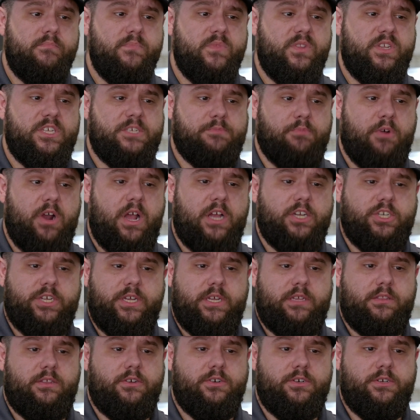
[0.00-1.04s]
This
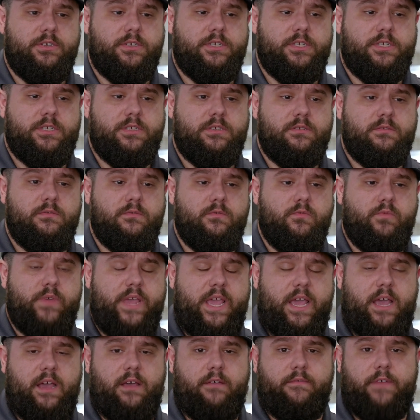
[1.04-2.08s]
project, we
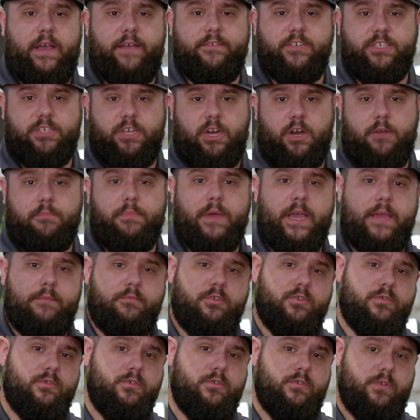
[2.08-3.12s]
have obviously our pipe
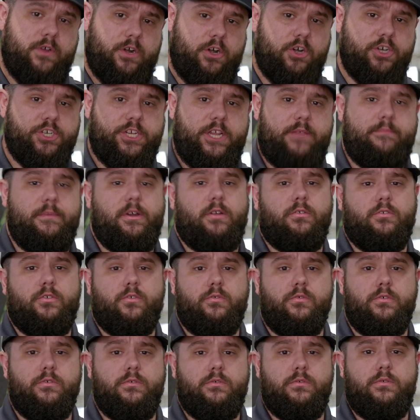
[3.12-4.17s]
crew and our sheet metal
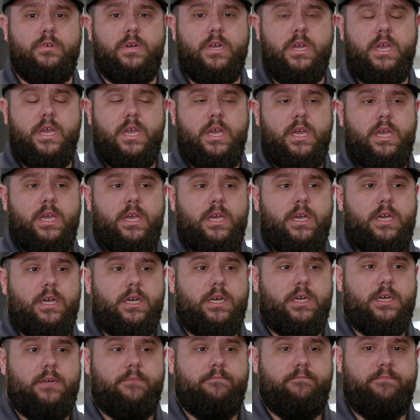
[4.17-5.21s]
crew.
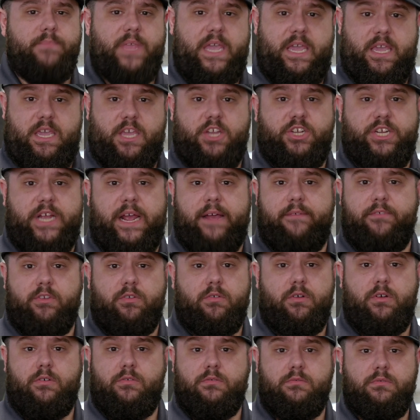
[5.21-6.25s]
They each have
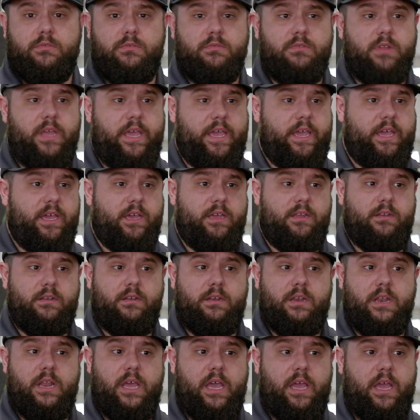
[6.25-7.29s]
their own,
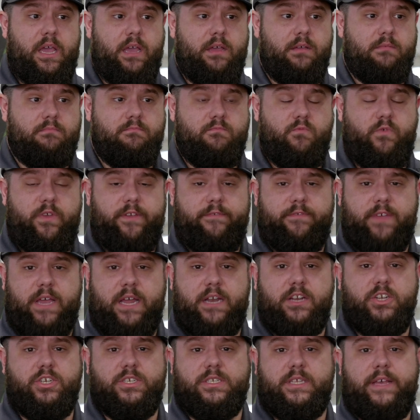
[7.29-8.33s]
and we've
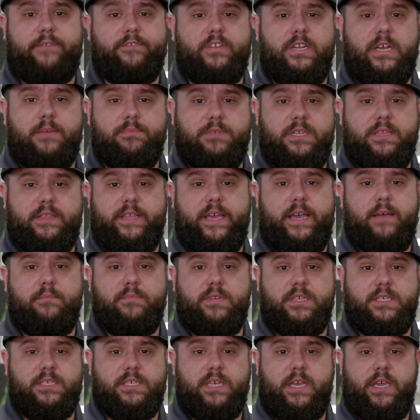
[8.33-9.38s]
kind of just left it up to
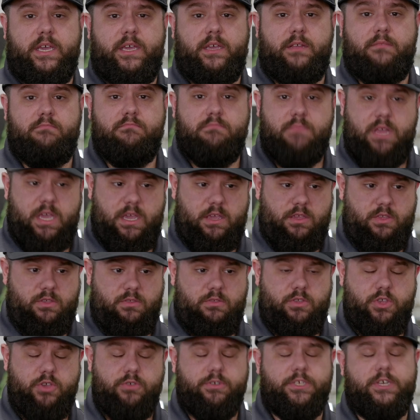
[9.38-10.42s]
them to say, hey,
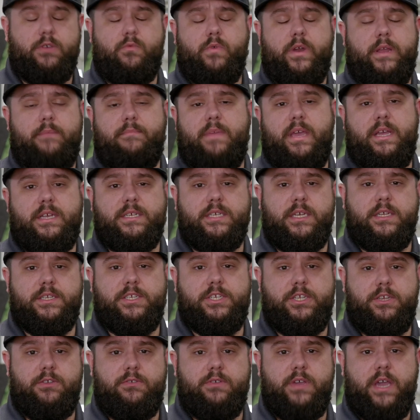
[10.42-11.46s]
use it when it makes
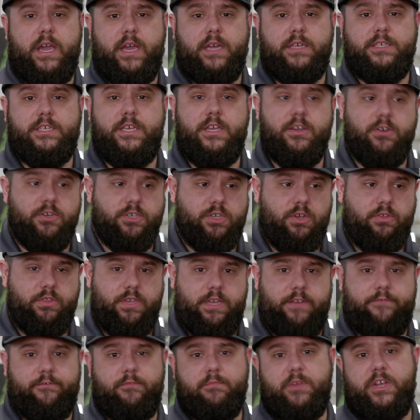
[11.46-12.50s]
sense to you guys. Here's all
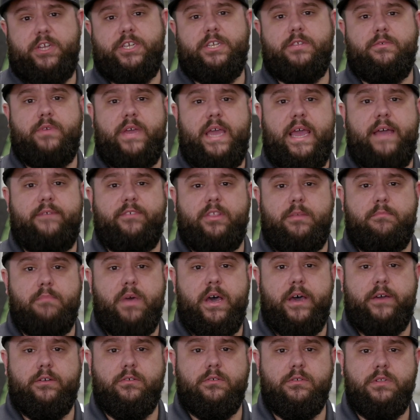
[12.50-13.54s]
the information that we have in the
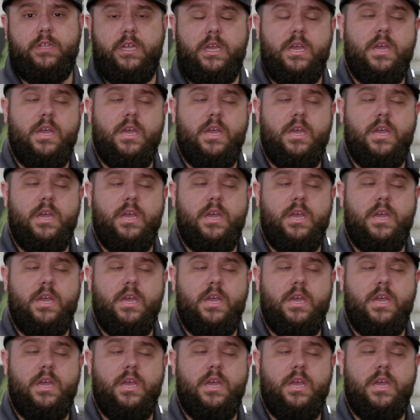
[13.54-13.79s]
model.